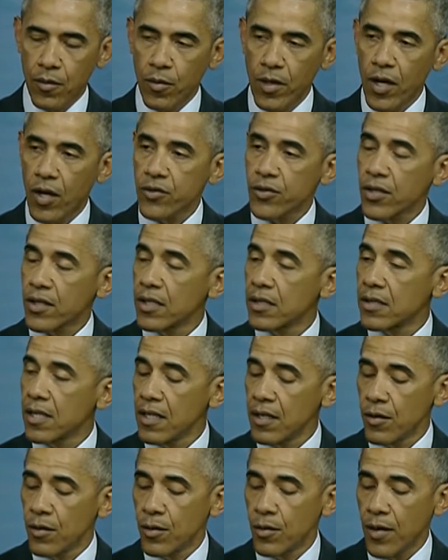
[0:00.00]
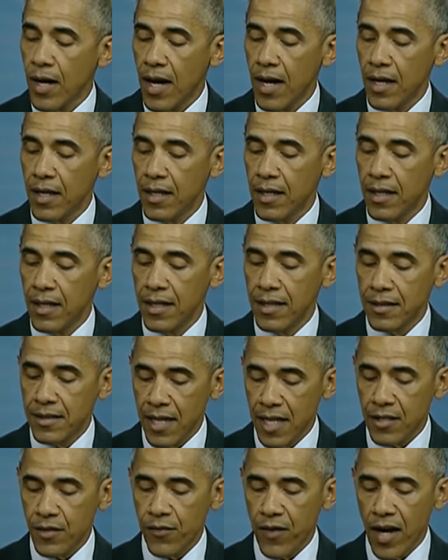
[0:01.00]
We also continue to
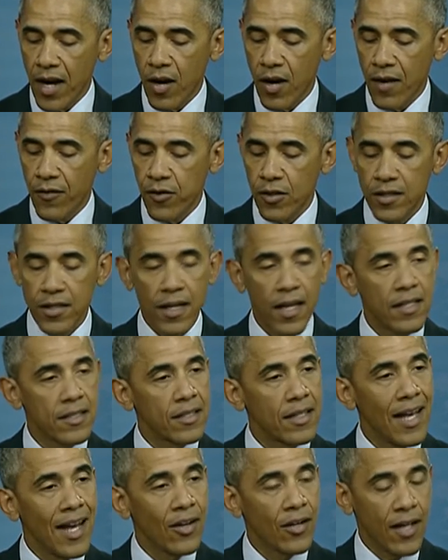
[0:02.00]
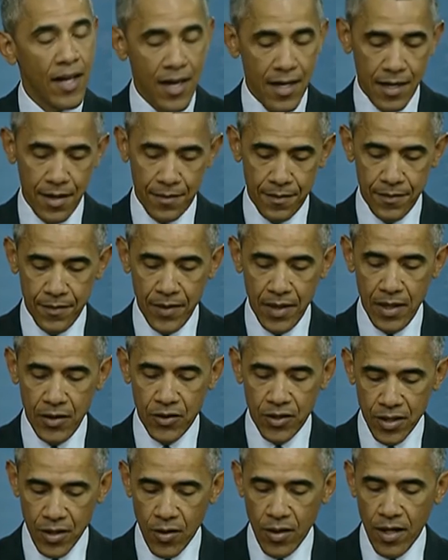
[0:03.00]
intensify our efforts against al-Qaeda
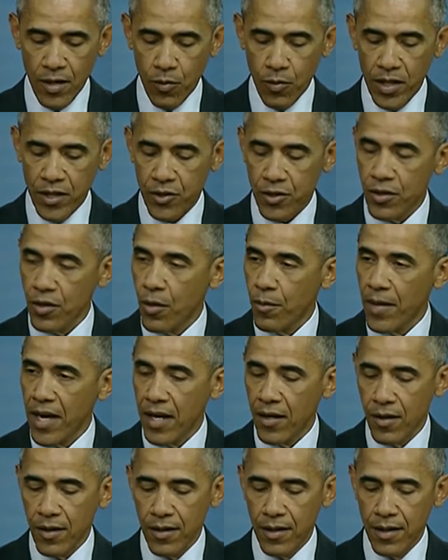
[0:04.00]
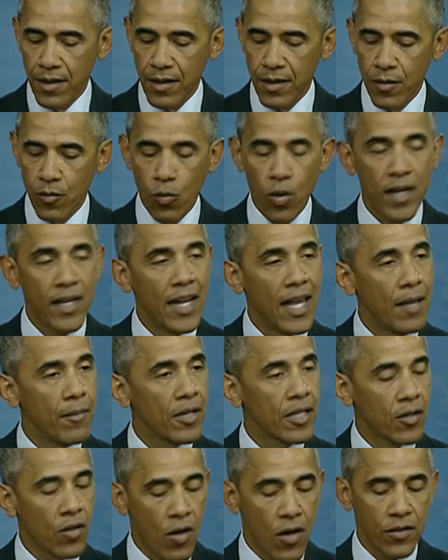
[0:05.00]
in Syria, which, no matter what
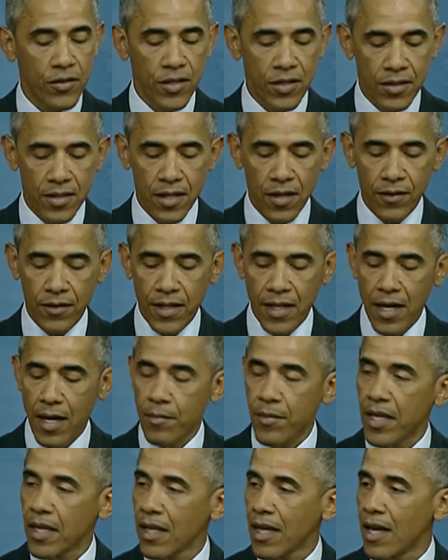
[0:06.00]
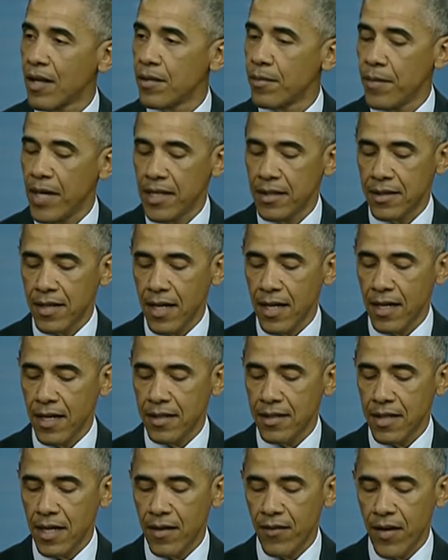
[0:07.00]
name it calls itself, cannot be allowed to maintain
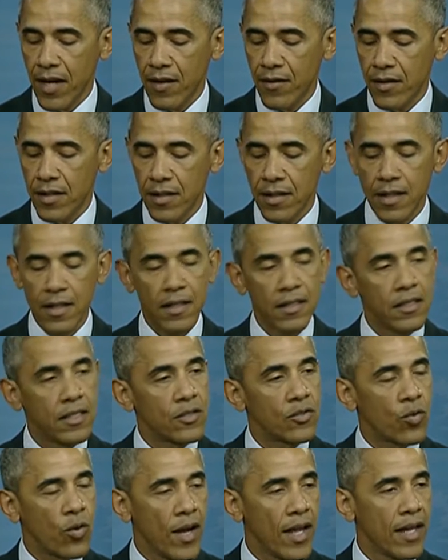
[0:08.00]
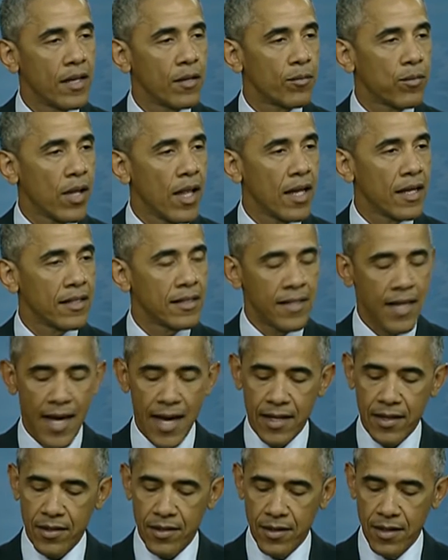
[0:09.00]
a safe haven to train and plot
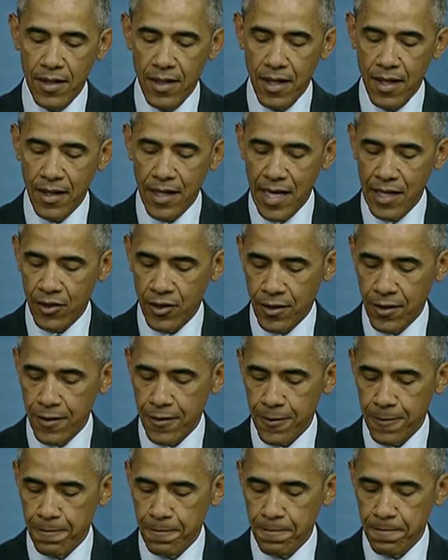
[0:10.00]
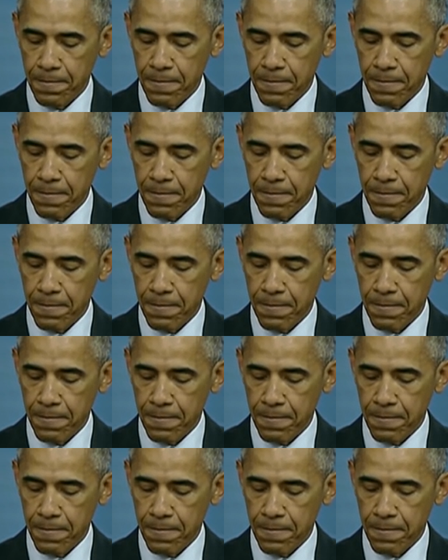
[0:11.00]
attacks against us.